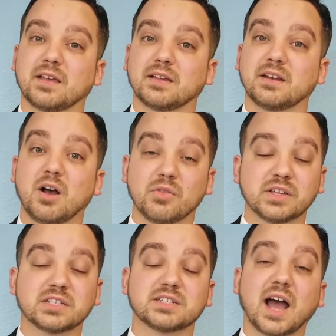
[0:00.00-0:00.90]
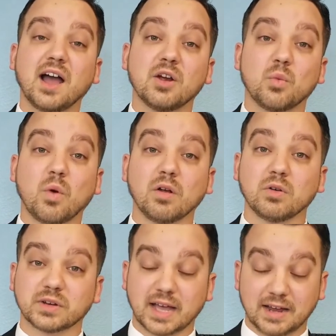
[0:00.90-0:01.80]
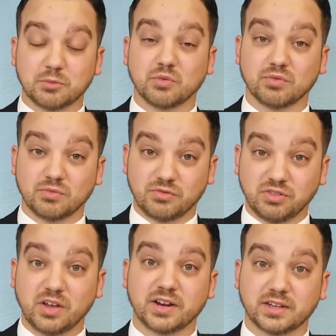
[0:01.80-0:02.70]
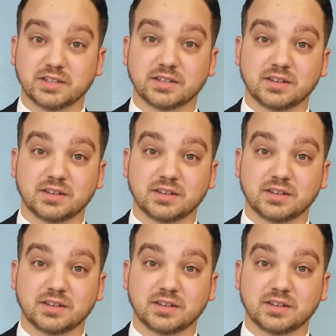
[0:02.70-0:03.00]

No, this entire world got flooded.